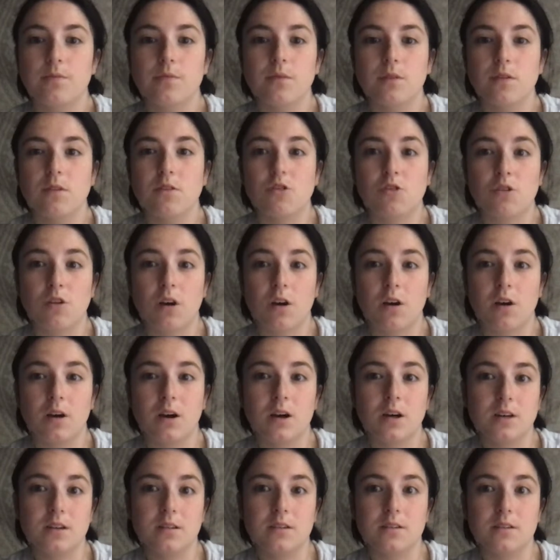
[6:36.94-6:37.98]

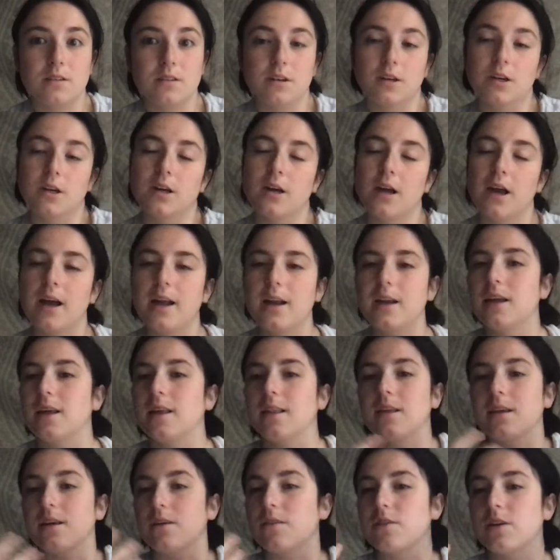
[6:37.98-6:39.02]
straws or
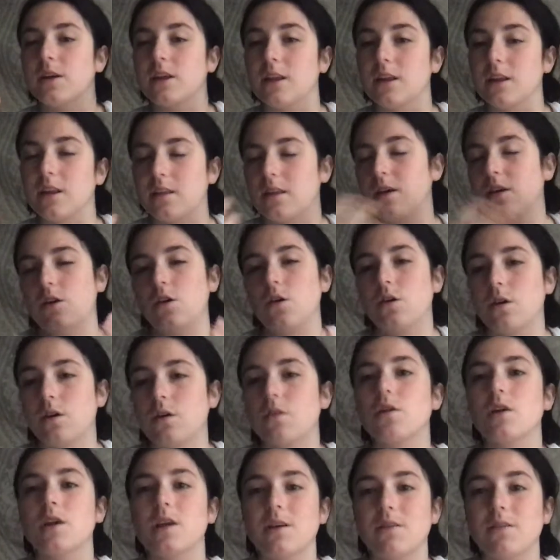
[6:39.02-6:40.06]
anything really. Like, you can
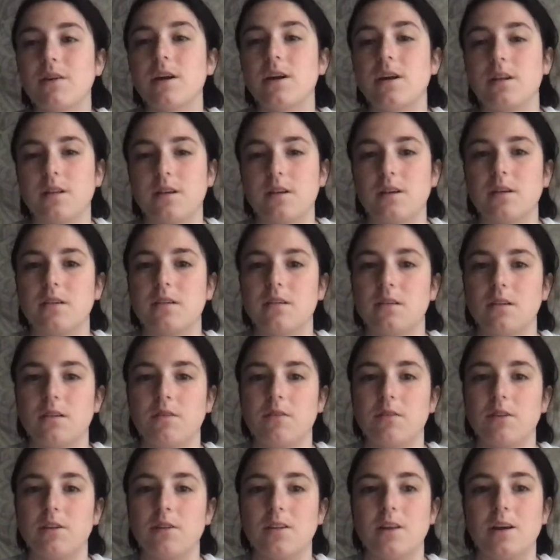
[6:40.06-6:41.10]
really find a lot of stuff
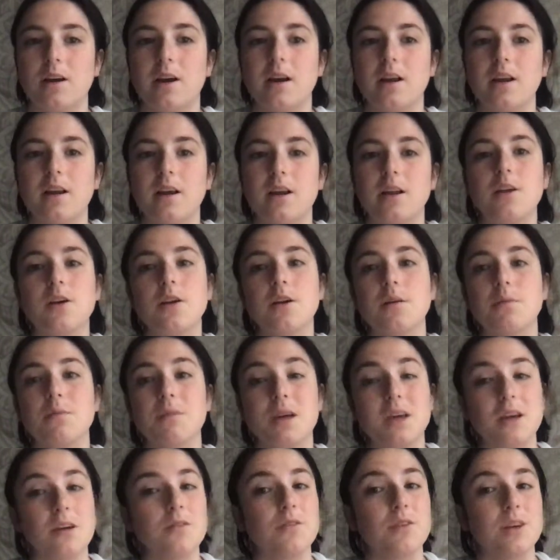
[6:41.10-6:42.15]
online and you can
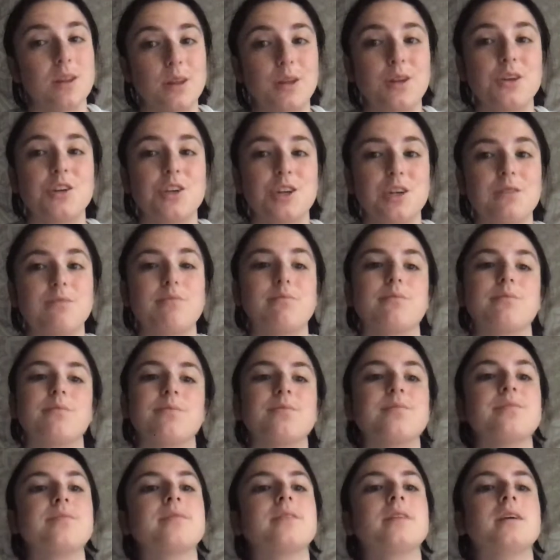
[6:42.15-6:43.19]
make it really cheap.
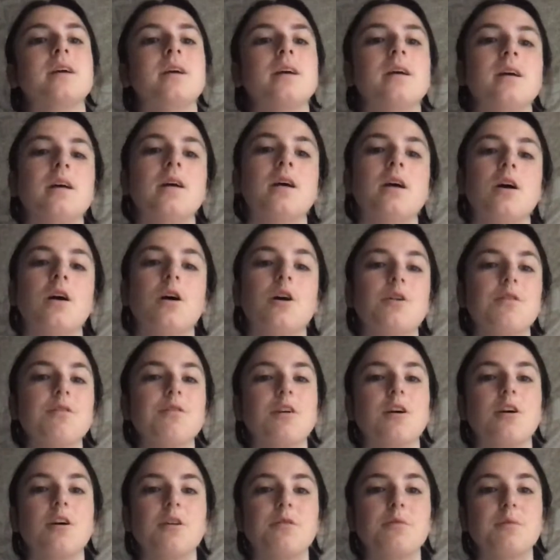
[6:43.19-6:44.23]

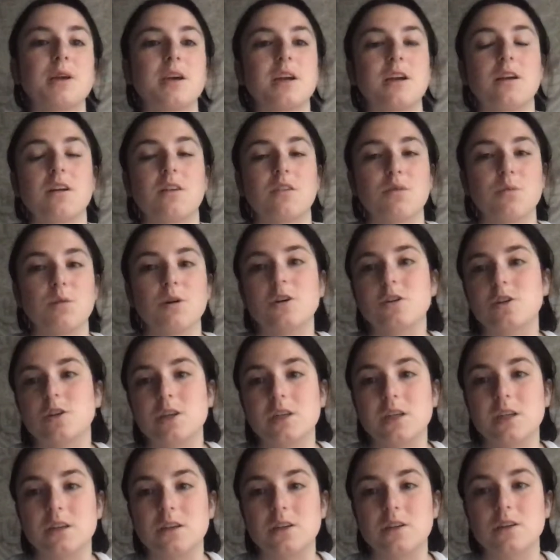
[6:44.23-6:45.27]
Overall, making a small
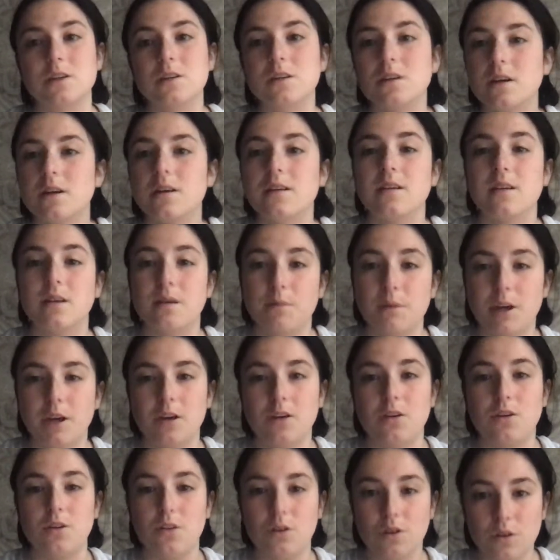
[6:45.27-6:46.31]
change can make
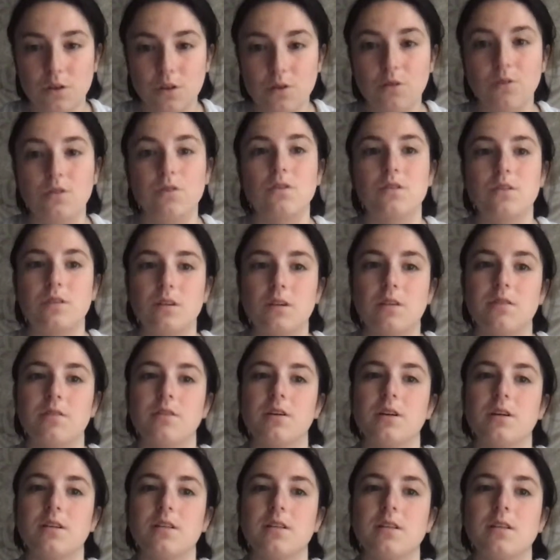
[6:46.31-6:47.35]
a huge difference.